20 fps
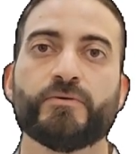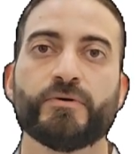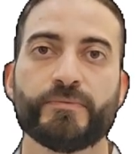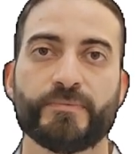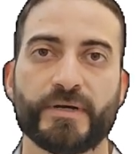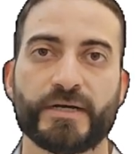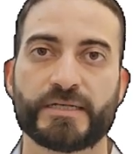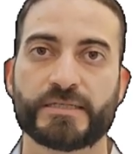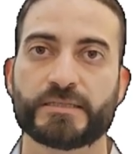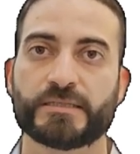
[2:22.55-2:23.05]

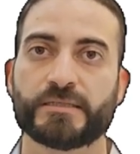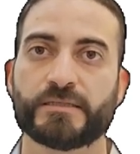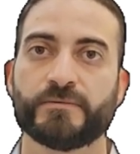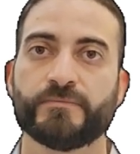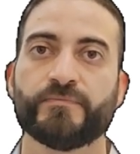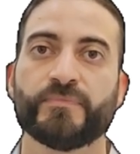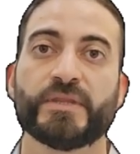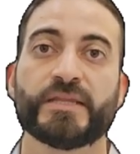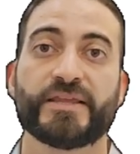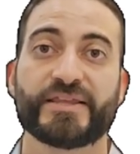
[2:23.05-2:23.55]
We
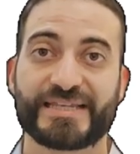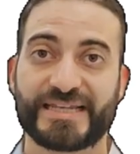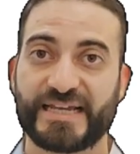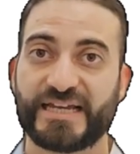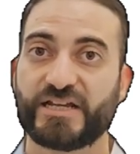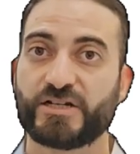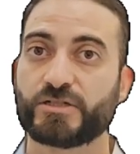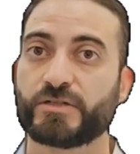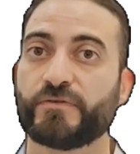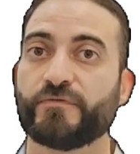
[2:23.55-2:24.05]
must
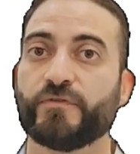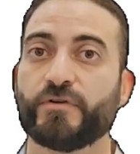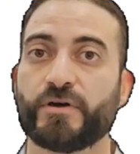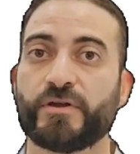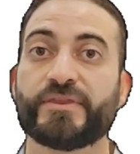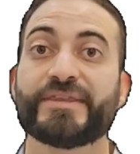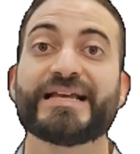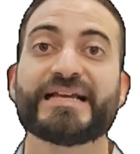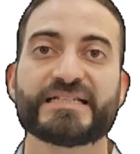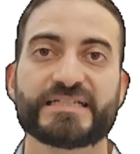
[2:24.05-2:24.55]
search
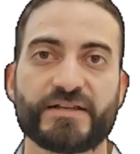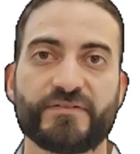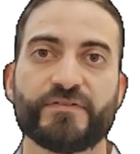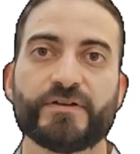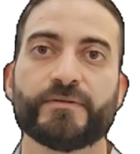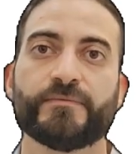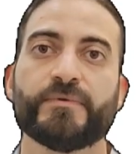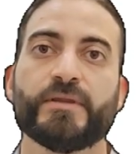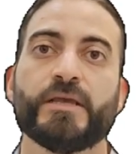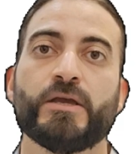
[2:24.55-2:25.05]
for
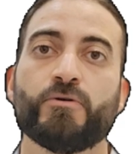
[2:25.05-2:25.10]
7.